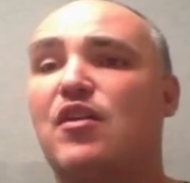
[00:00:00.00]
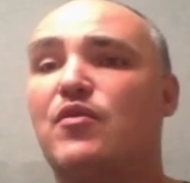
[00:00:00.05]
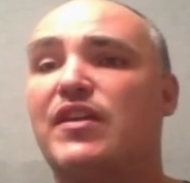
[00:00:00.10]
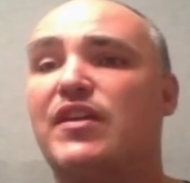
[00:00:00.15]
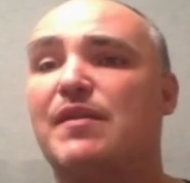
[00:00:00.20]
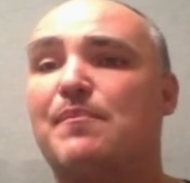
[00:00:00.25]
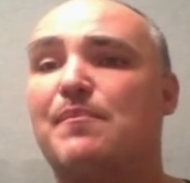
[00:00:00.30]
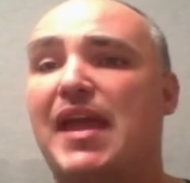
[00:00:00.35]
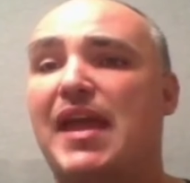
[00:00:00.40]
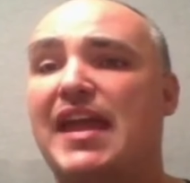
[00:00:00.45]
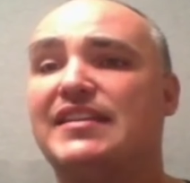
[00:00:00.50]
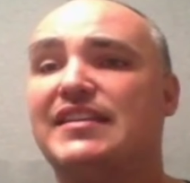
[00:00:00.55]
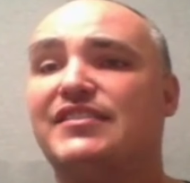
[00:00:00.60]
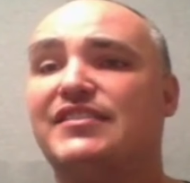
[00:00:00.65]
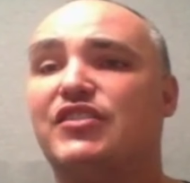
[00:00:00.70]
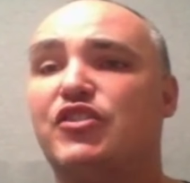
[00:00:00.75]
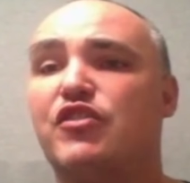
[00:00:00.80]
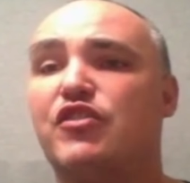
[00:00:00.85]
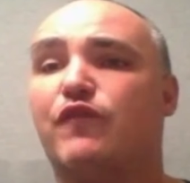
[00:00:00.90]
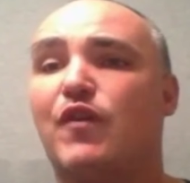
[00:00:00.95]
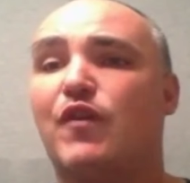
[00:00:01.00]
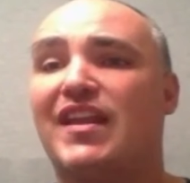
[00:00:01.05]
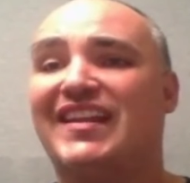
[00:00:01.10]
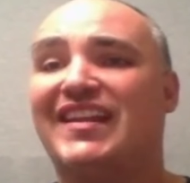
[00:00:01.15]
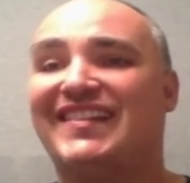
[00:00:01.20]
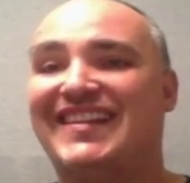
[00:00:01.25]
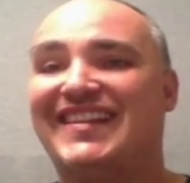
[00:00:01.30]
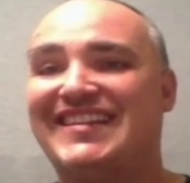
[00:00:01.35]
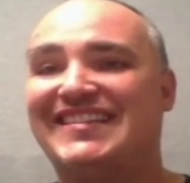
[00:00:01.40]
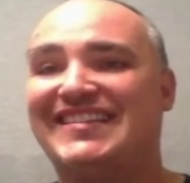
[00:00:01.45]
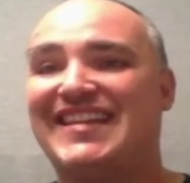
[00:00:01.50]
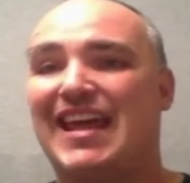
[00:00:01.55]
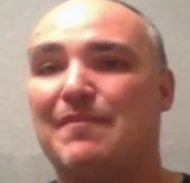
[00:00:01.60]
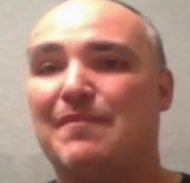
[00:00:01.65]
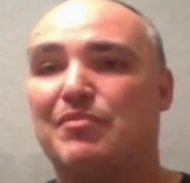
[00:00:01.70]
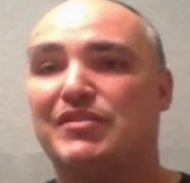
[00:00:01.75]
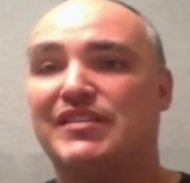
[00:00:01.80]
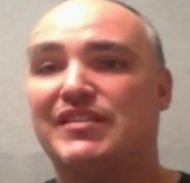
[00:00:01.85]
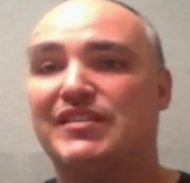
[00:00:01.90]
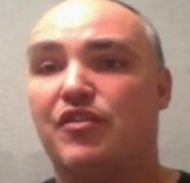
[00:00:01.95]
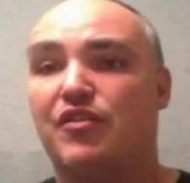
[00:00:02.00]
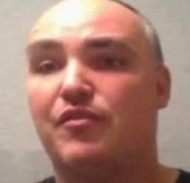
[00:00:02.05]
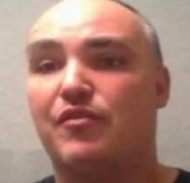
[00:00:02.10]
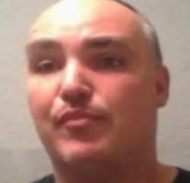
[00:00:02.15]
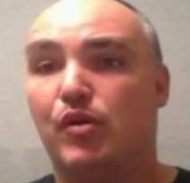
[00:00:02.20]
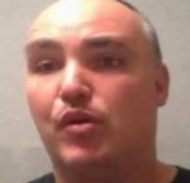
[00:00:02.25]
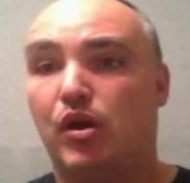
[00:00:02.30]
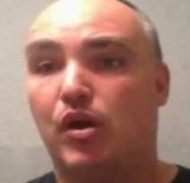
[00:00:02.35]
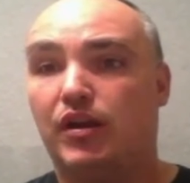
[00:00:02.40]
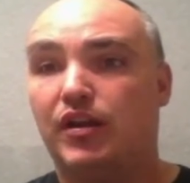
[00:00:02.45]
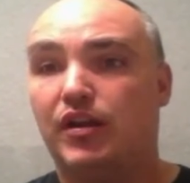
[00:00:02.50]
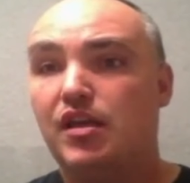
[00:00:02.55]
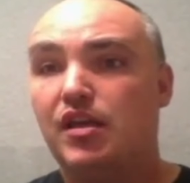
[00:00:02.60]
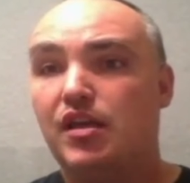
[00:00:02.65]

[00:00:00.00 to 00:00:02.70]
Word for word: don't get paid until you've read at least 10% of the book.